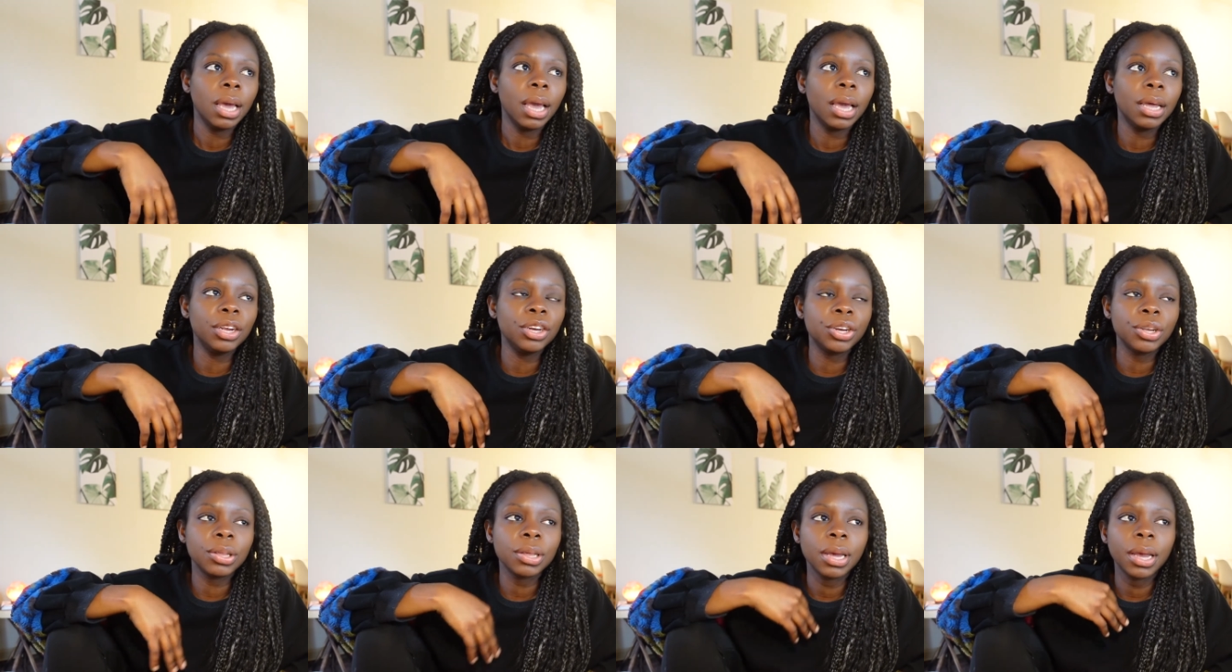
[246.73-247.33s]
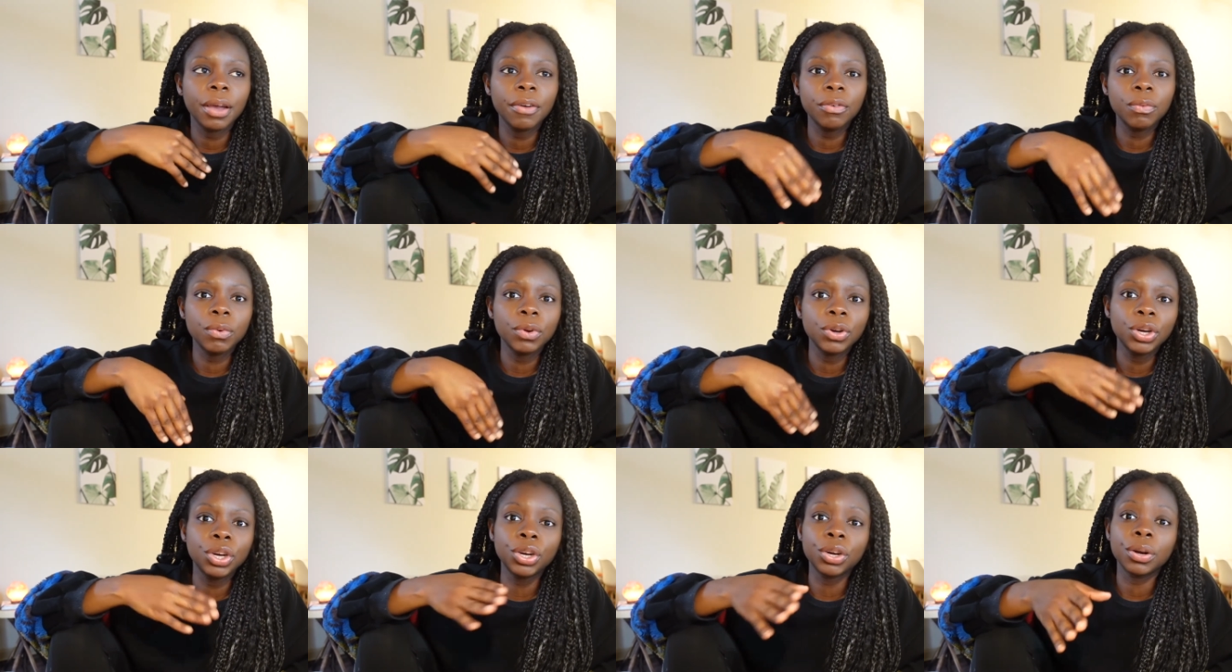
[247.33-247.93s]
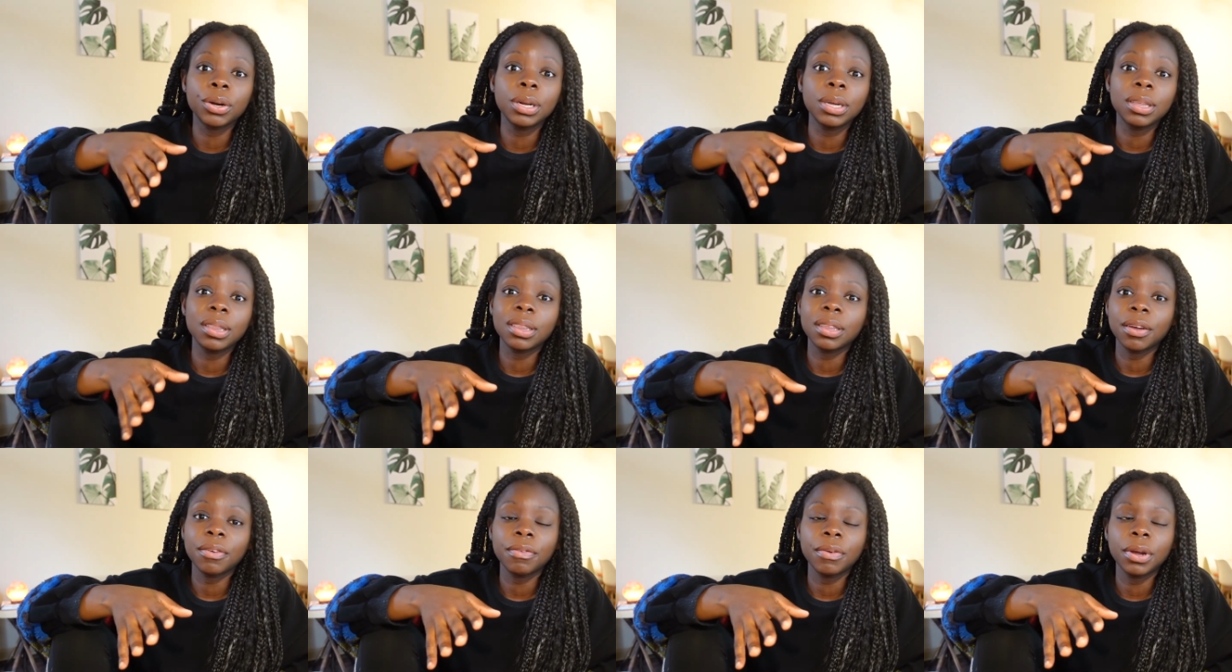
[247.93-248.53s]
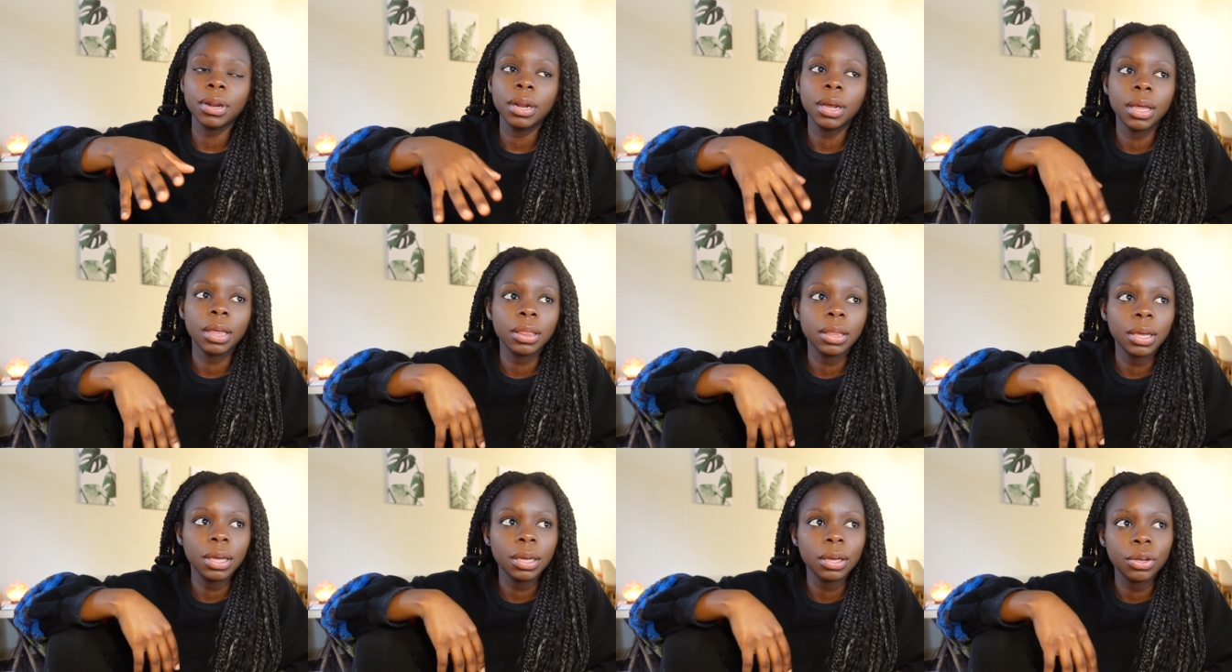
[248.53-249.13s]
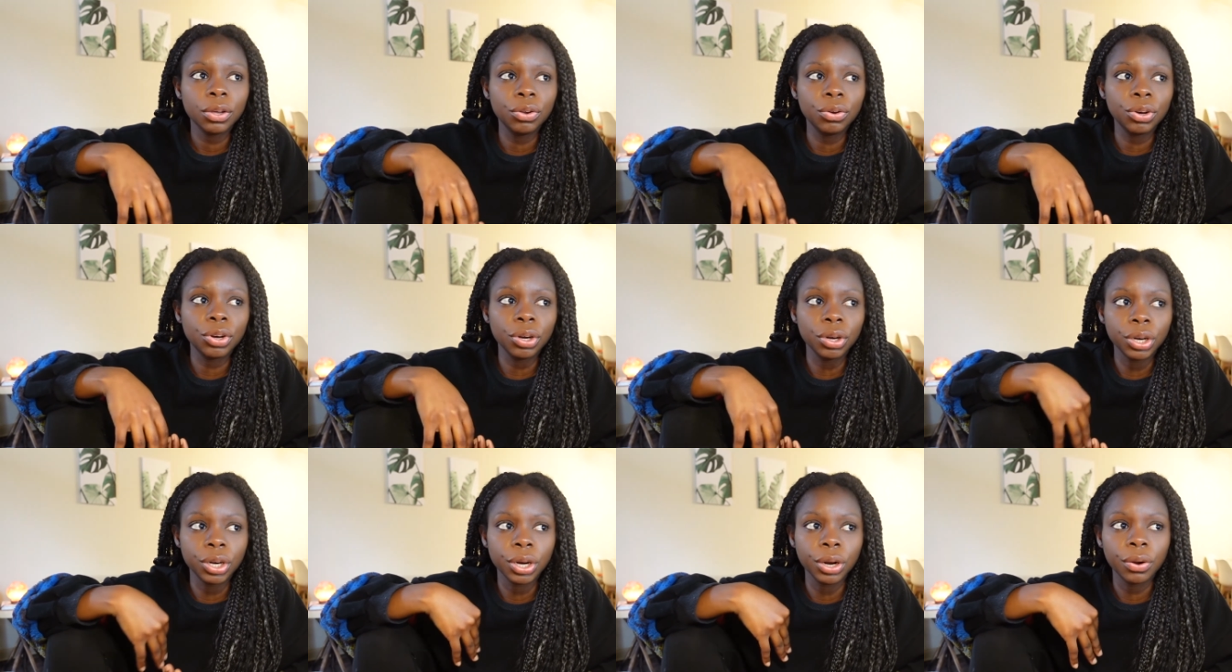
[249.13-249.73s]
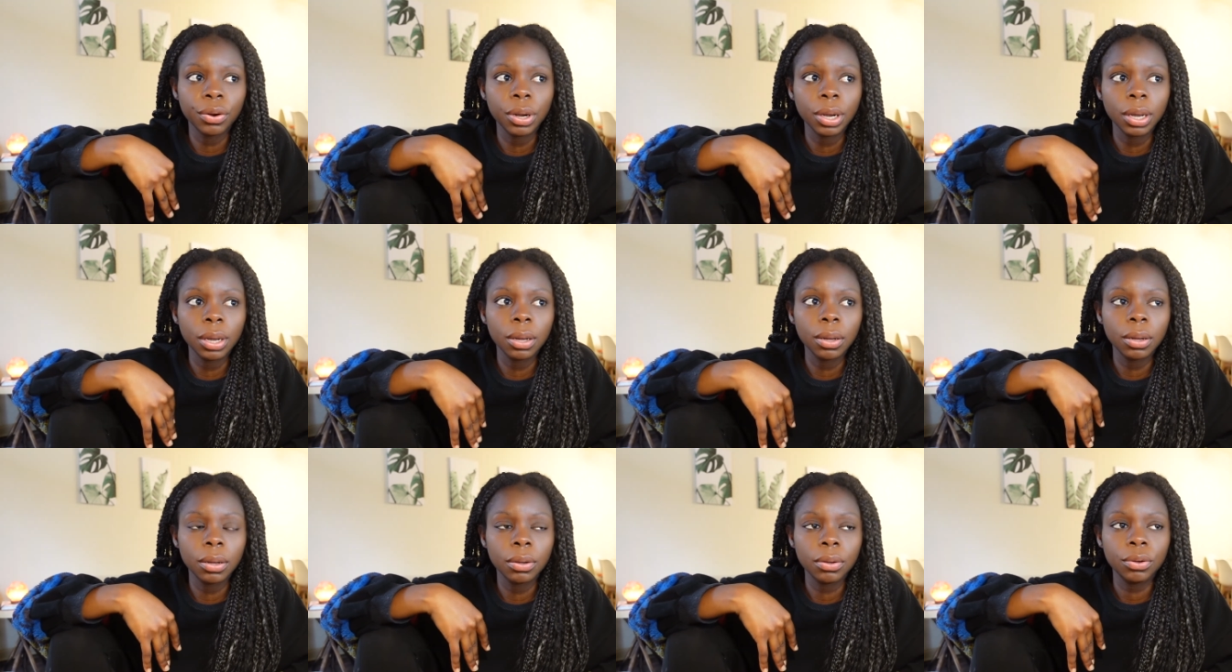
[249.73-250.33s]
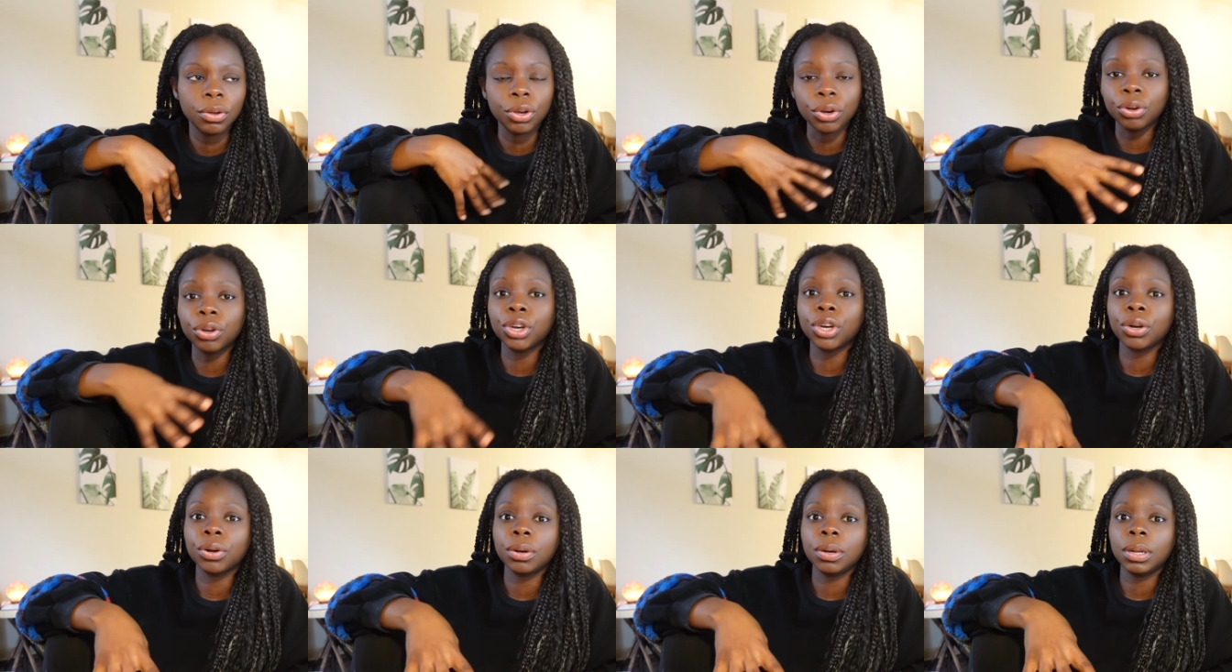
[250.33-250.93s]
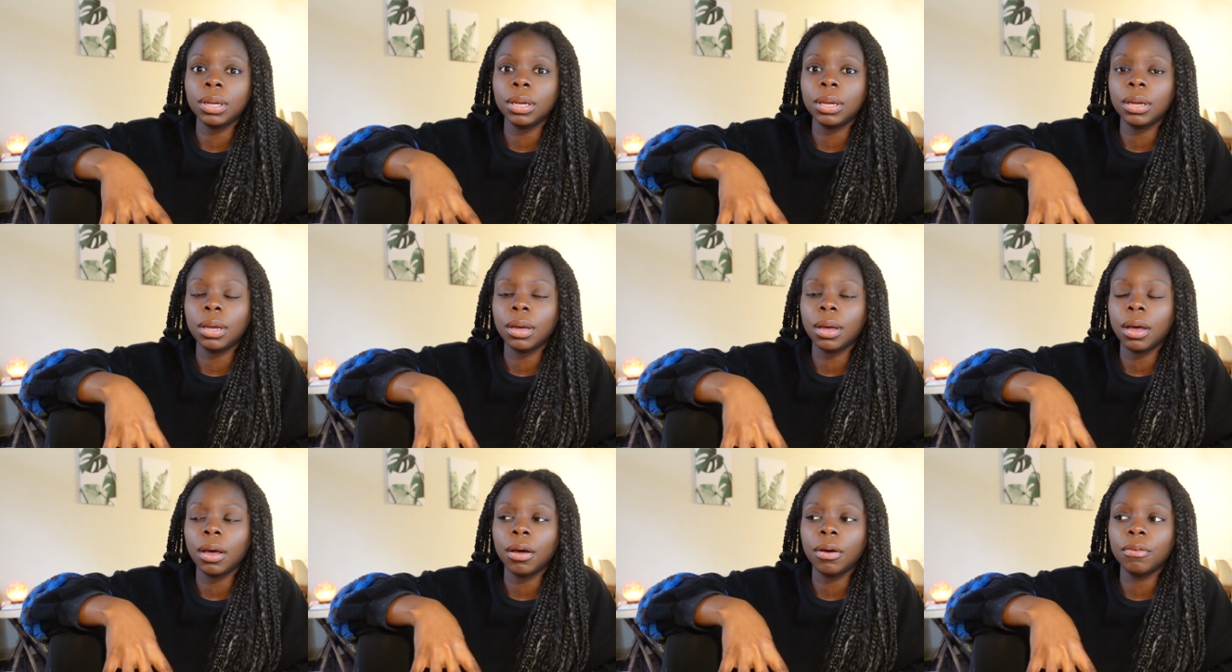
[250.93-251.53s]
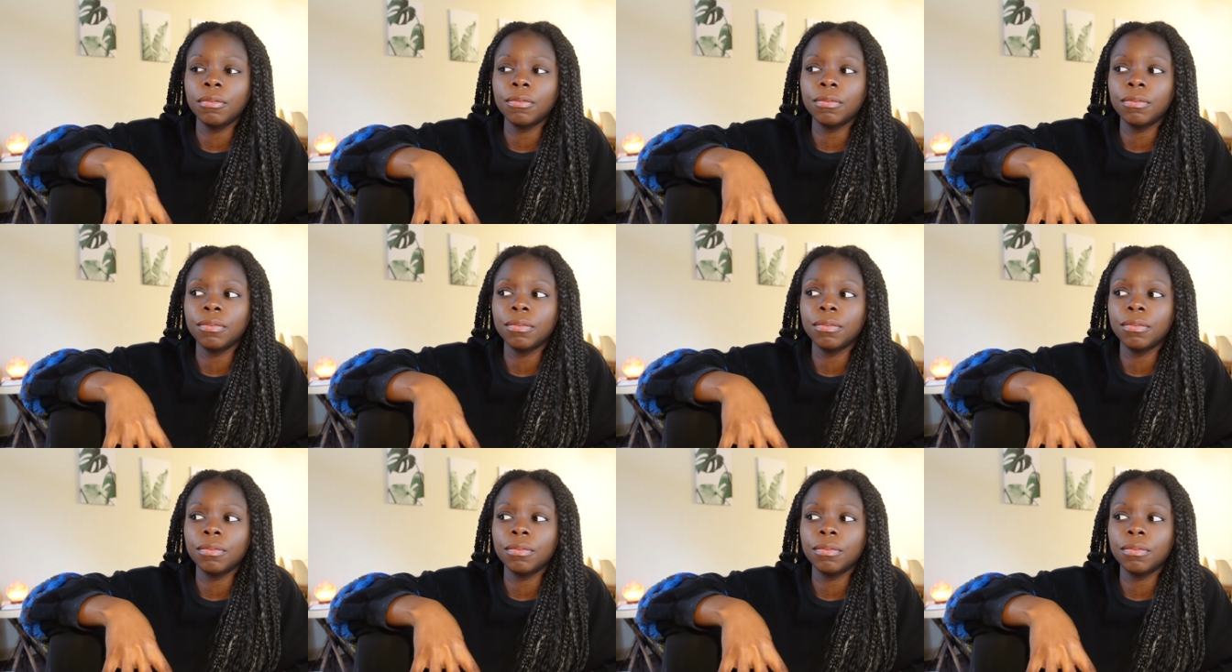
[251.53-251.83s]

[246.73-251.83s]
And it's just like everyone's journey is different. And I think you just sharing your journey of